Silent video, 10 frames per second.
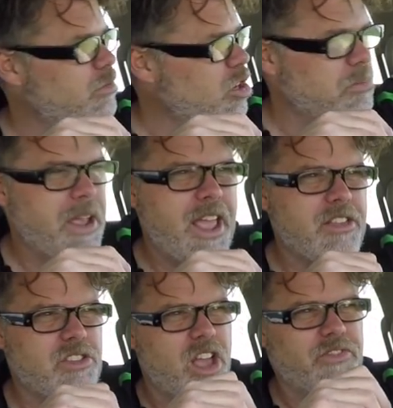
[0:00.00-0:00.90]
worked my
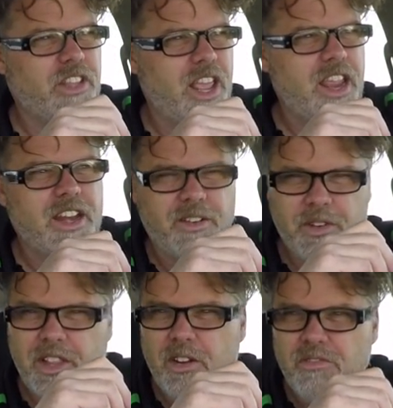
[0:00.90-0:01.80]
ass off today and I
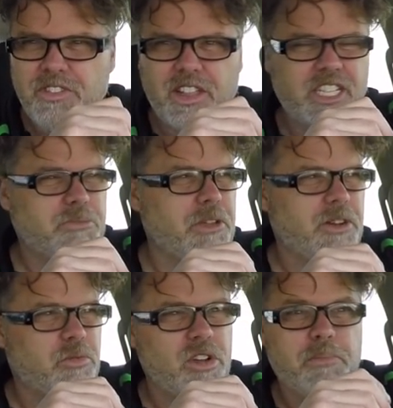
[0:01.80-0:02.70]
really don't feel like
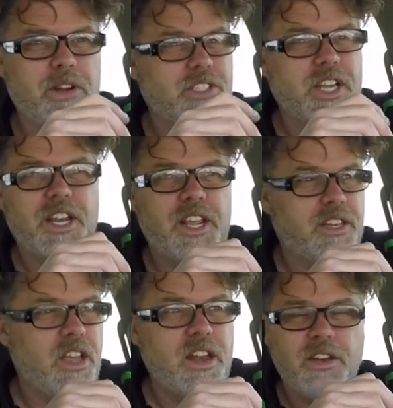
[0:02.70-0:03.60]
splitting wood, but it's gotta get
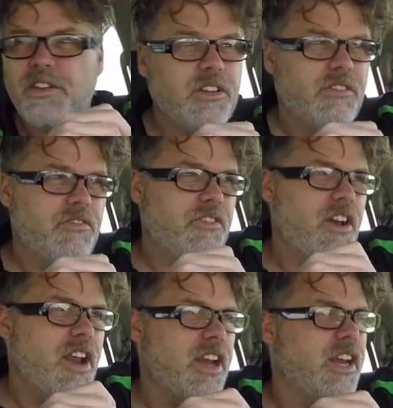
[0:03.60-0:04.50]
done.
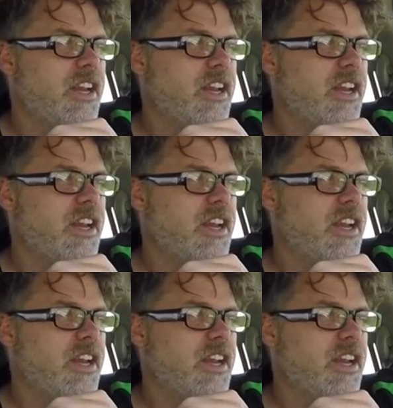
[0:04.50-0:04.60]
Frig.